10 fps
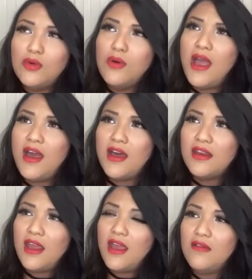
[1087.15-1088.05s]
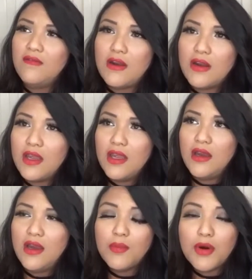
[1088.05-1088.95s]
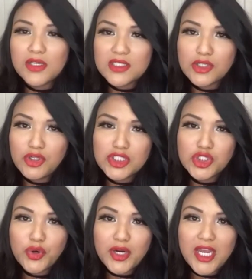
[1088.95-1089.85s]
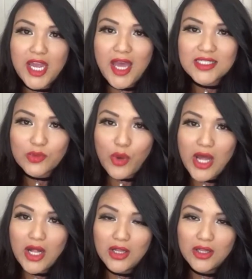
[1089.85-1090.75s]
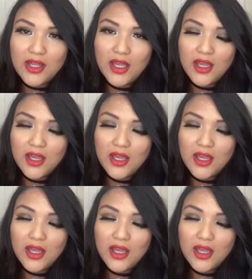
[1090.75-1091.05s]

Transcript: had a very personal story as well,